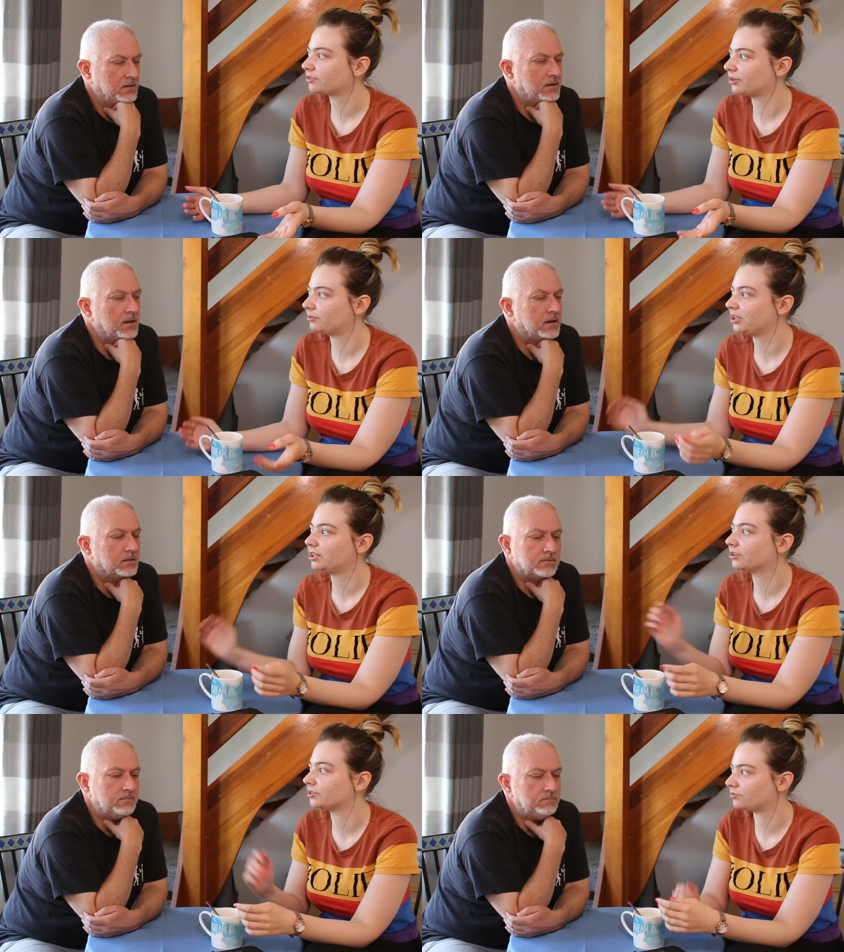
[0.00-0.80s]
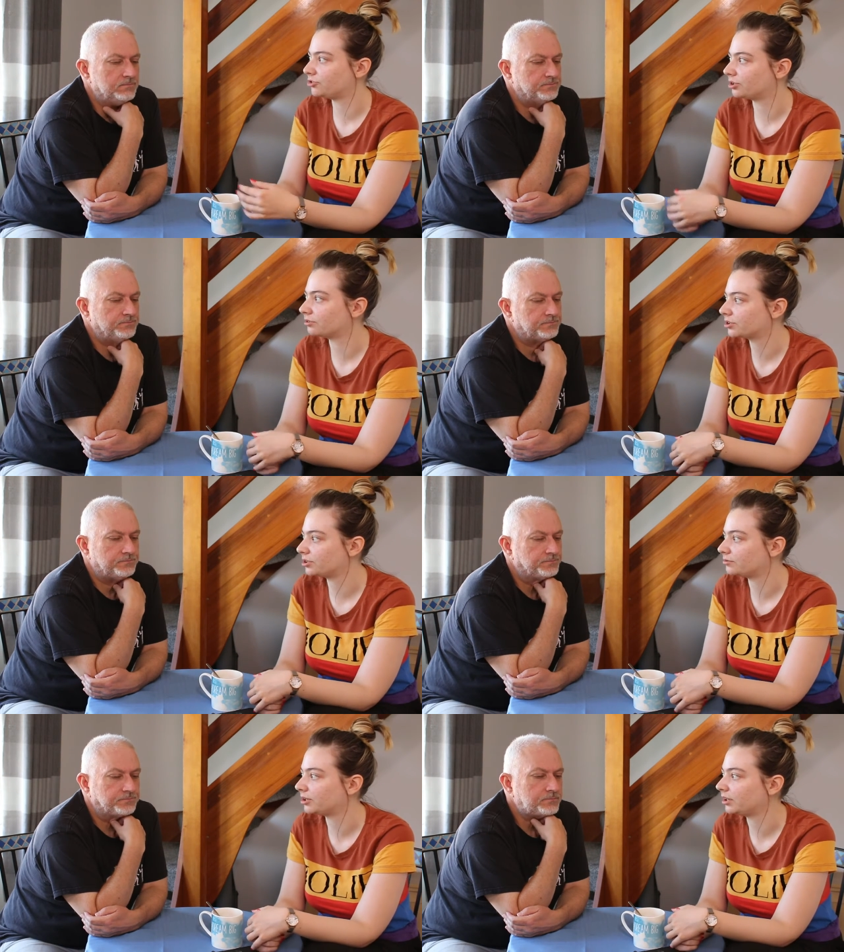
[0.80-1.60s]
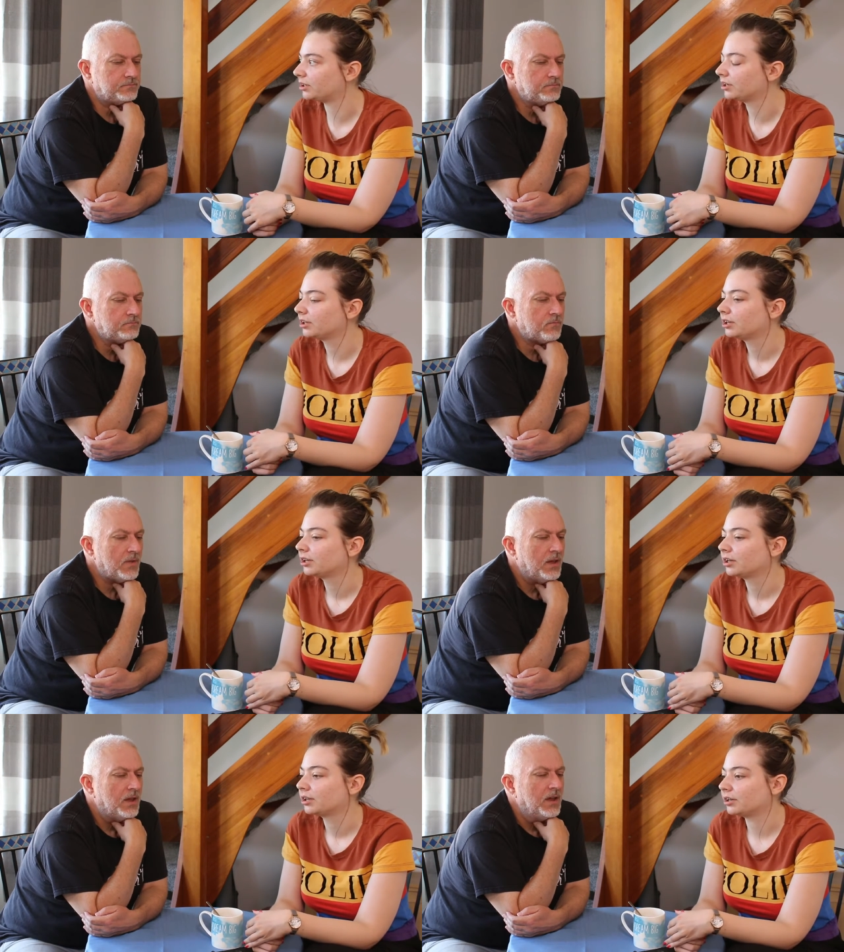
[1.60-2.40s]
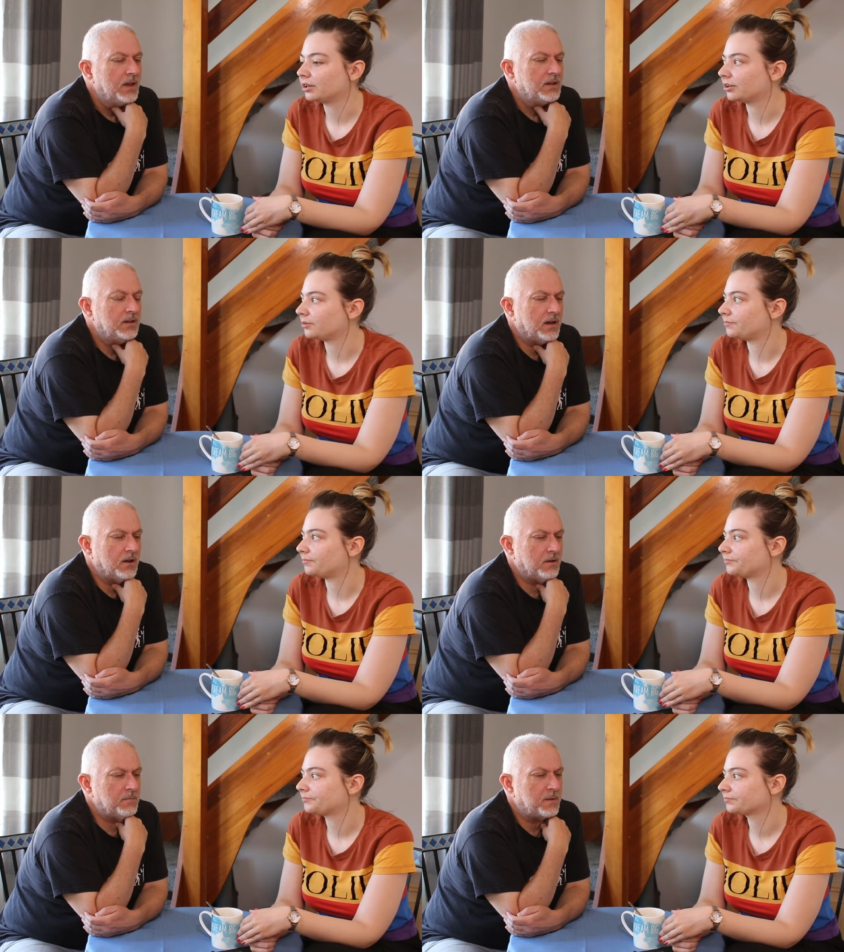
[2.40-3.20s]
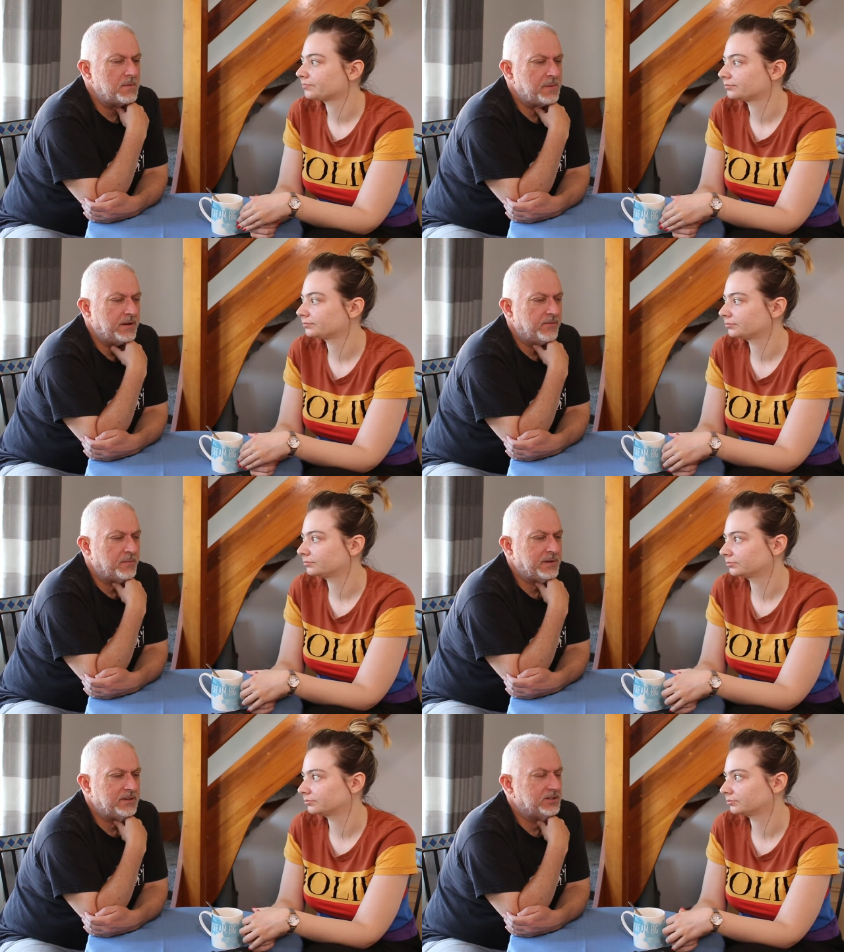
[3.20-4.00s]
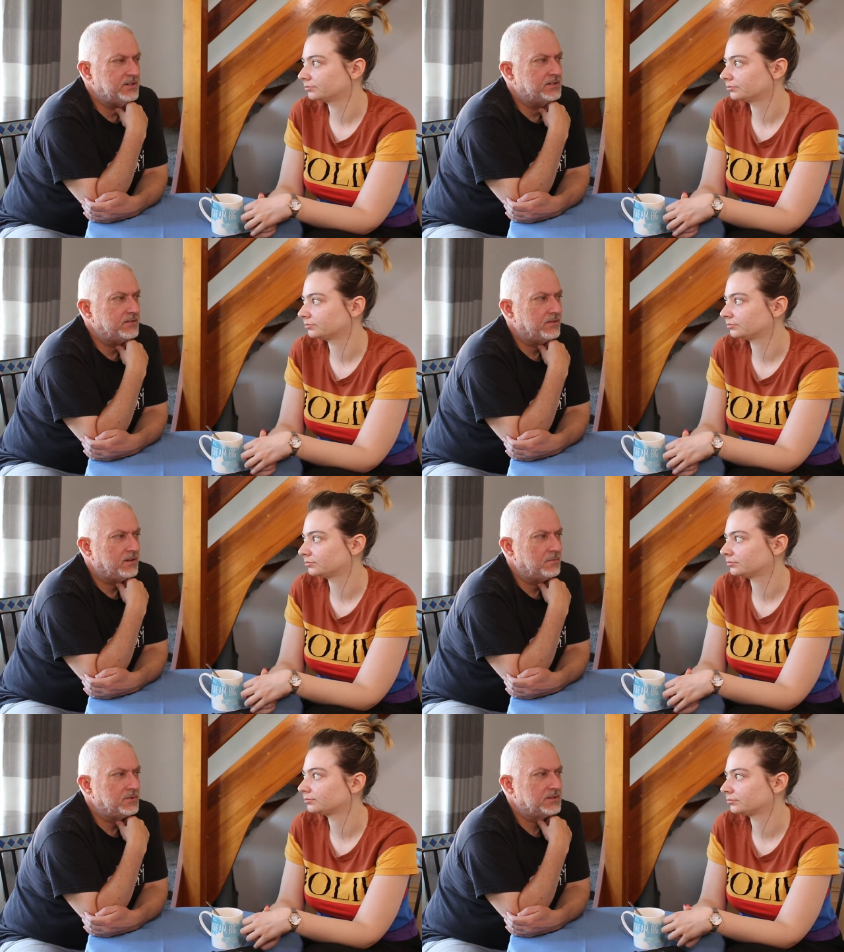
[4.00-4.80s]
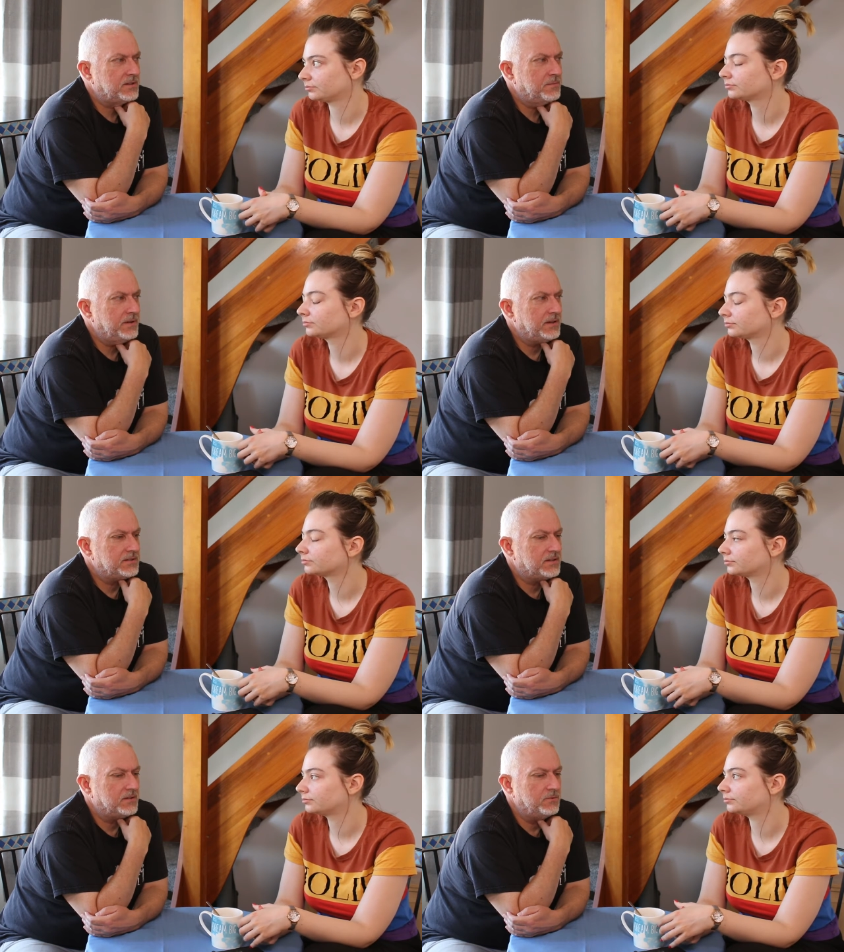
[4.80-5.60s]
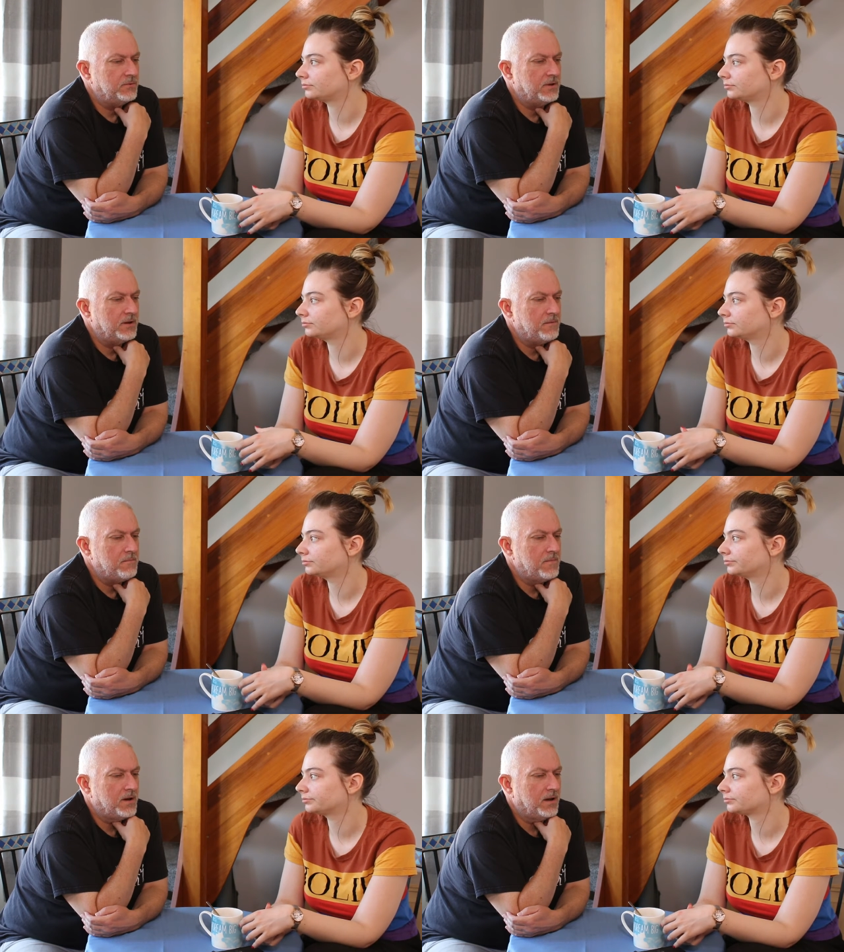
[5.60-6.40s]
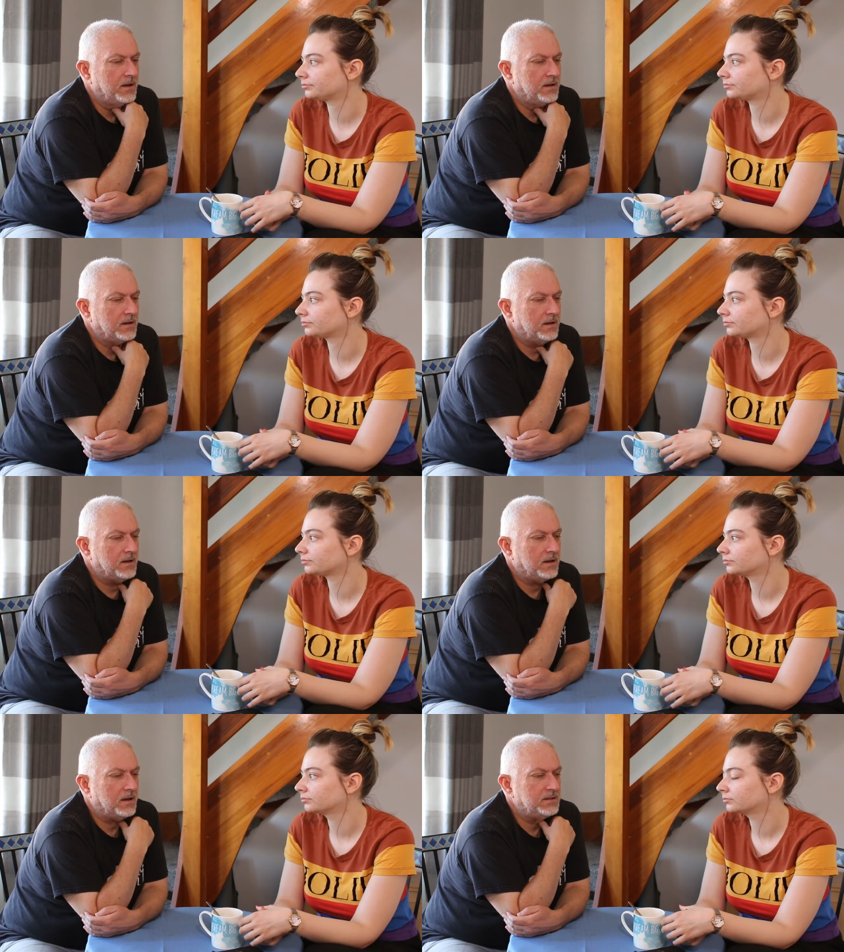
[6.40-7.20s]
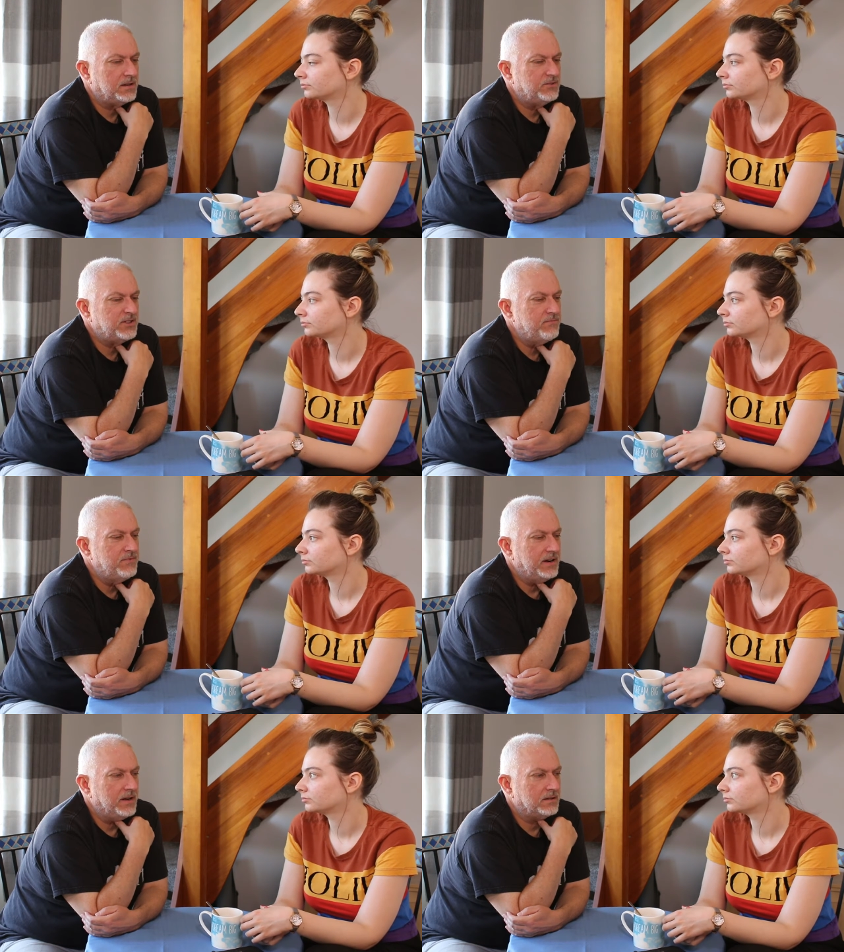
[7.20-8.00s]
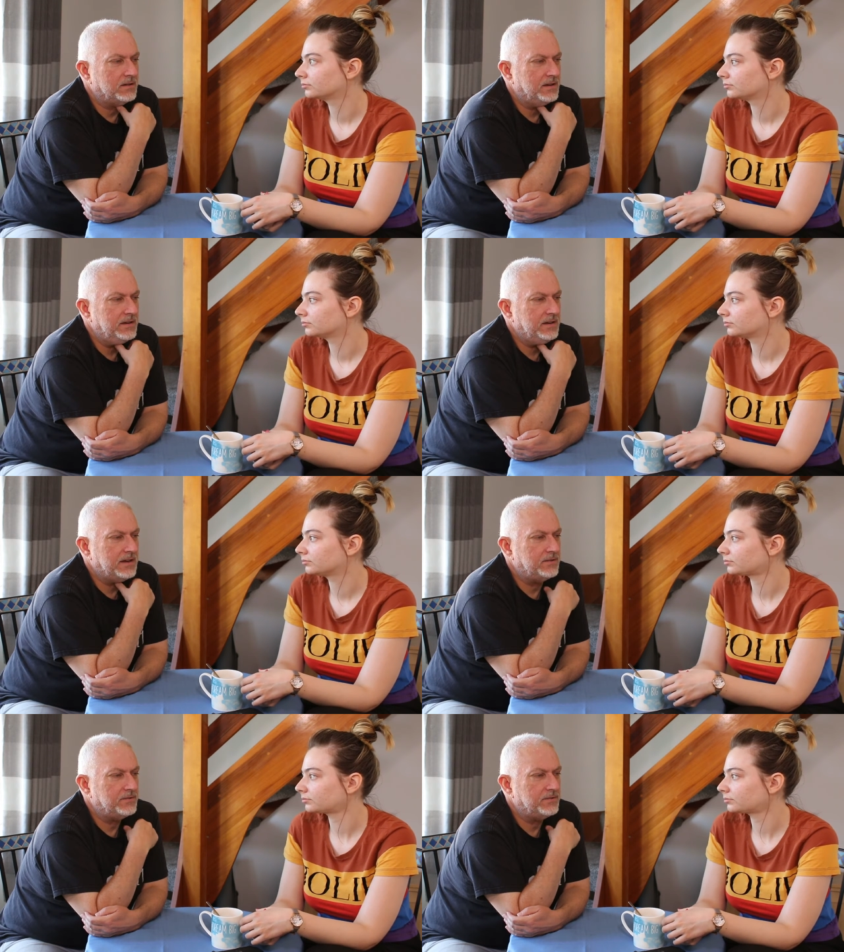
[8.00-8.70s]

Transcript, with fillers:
Speaker 1: I don't think no. we eat loads of junk, do we? Um, no,
Speaker 2: I'm I'm a bit of a binge eater, right? I must admit. So mm. um, I I don't generally I, I eat